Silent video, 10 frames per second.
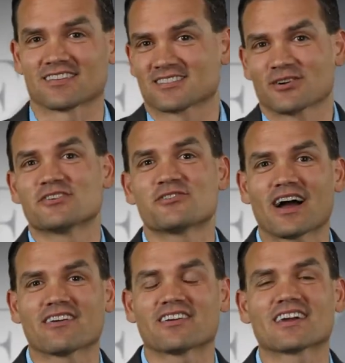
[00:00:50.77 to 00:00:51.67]
And so in
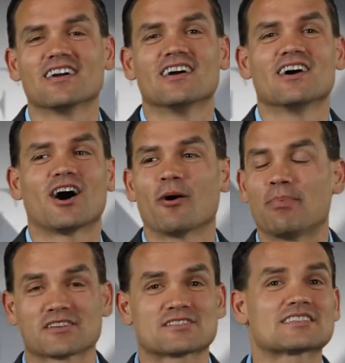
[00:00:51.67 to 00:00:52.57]
driving,
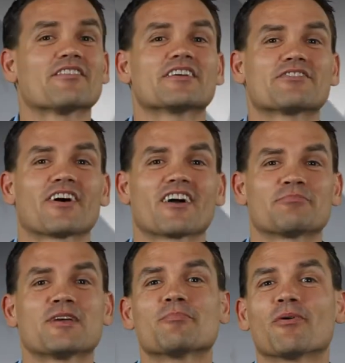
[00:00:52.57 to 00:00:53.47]
about
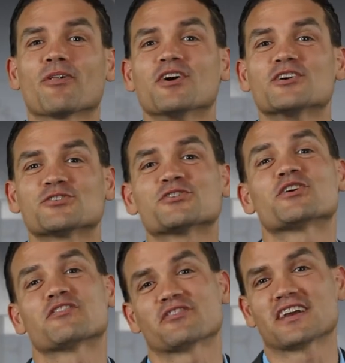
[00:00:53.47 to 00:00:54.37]
75 people
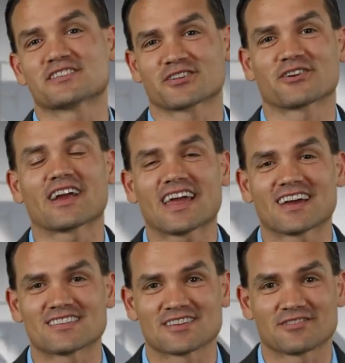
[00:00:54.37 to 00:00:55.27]
should have raised their
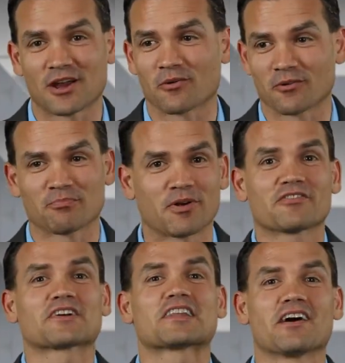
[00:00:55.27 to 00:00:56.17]
hands if they were
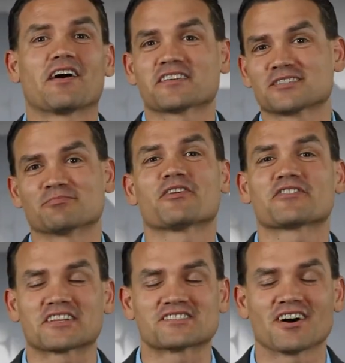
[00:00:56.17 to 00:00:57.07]
perfectly honest and
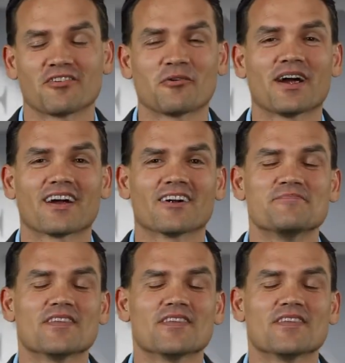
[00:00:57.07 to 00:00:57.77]
perfectly self-aware.